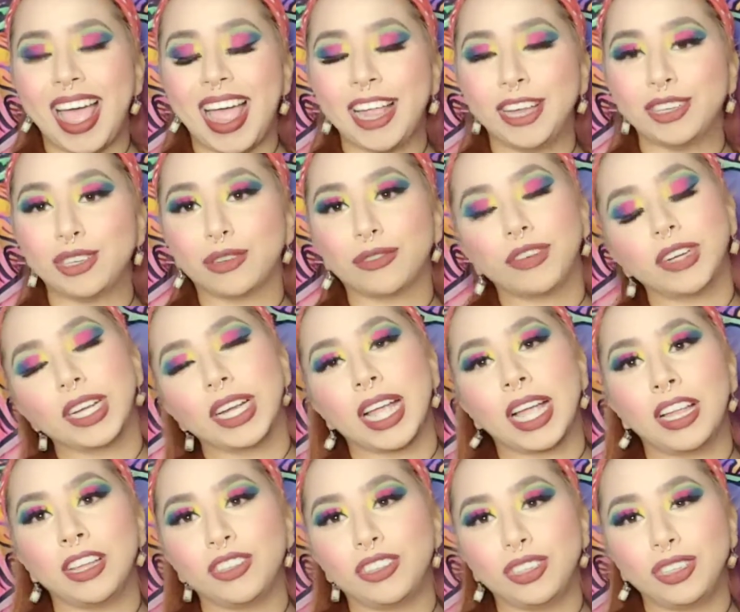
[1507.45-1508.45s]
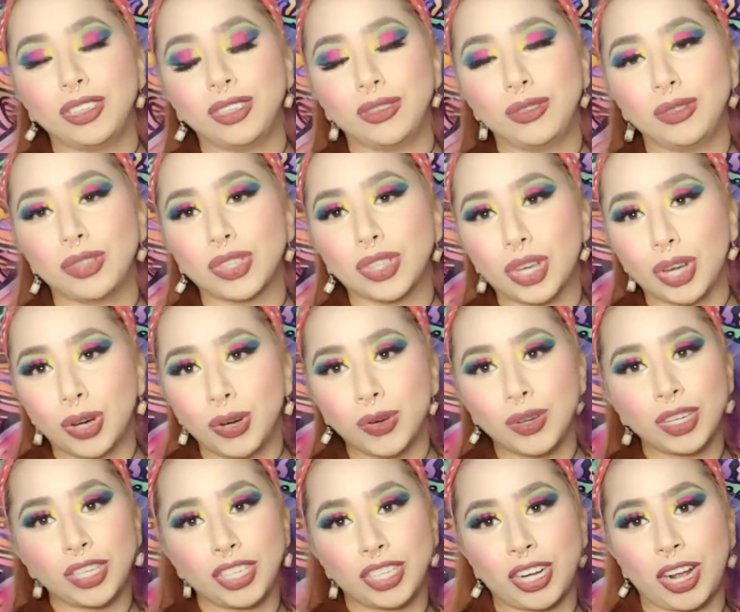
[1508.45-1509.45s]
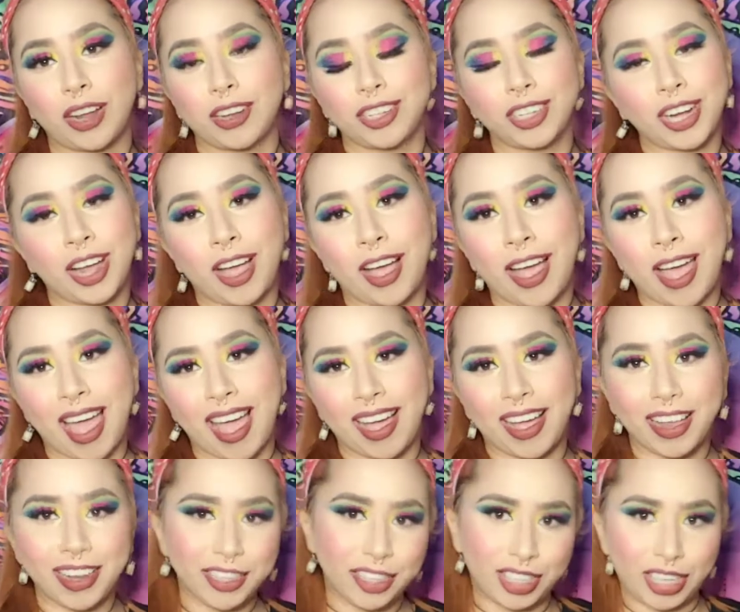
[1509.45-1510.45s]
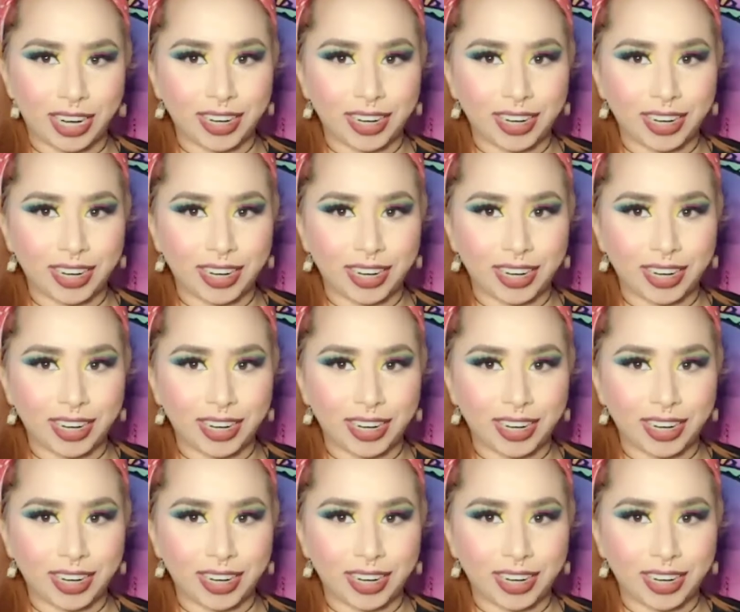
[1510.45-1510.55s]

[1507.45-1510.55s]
And don't forget to use code CHACHA at